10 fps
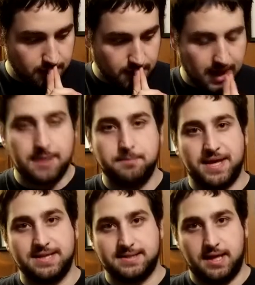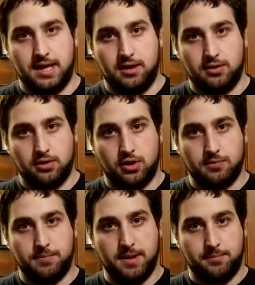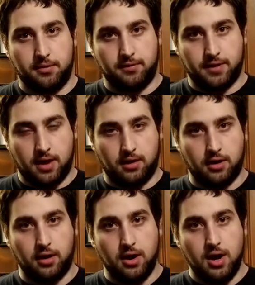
N P C, Nerd People of Color.